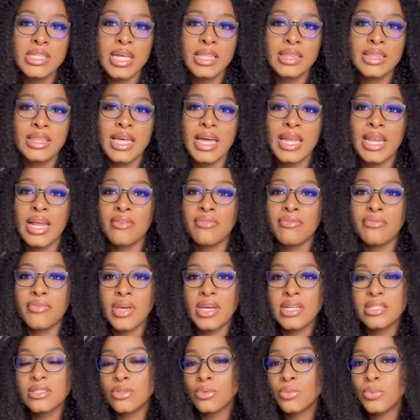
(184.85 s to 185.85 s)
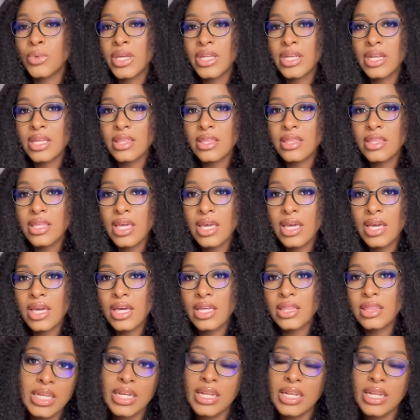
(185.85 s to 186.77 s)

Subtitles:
and that affects the way they think.